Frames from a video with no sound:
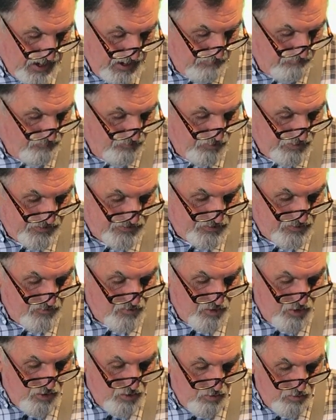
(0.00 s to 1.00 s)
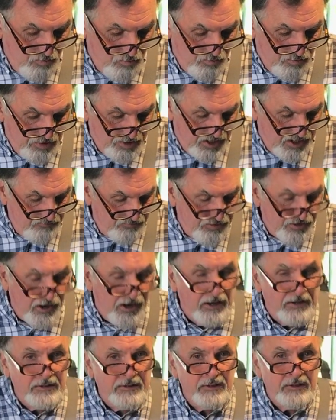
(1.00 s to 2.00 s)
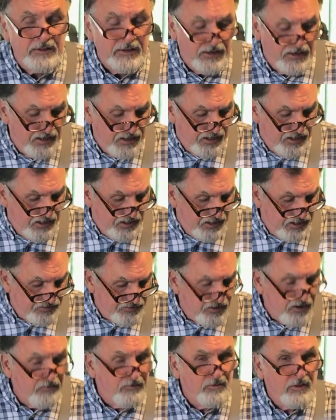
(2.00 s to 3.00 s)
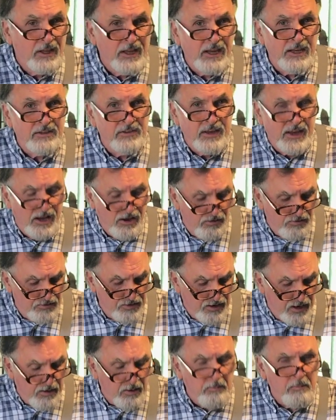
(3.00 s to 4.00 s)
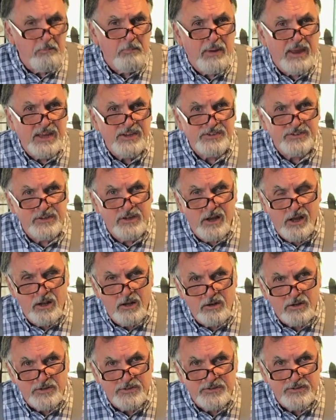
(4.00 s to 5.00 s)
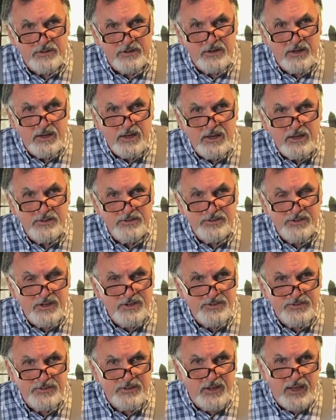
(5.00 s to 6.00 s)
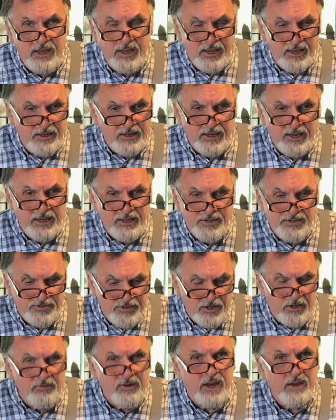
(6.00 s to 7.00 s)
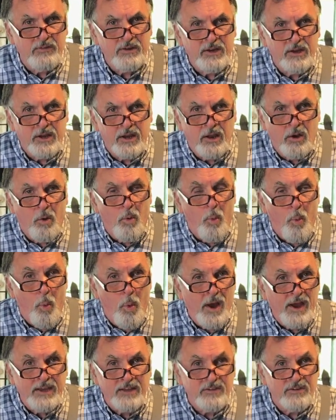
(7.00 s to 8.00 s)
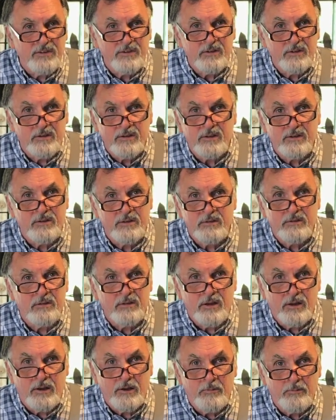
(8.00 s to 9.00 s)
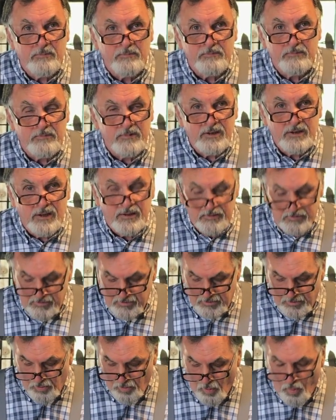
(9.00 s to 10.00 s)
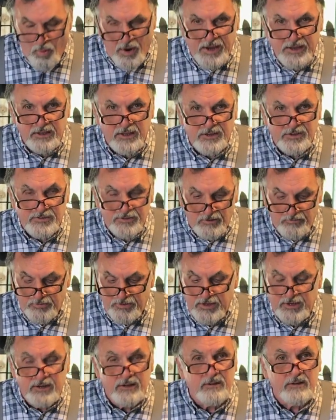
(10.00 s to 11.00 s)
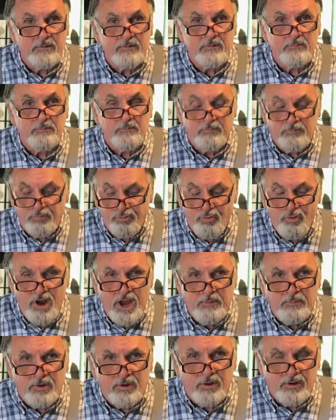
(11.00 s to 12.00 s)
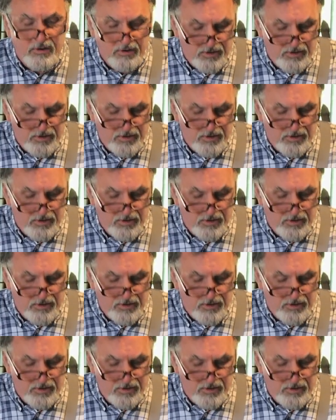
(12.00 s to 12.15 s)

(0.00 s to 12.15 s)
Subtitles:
First of all, what I've done is I've laid down base colors, just instead of having a white, the whiteness of the primer.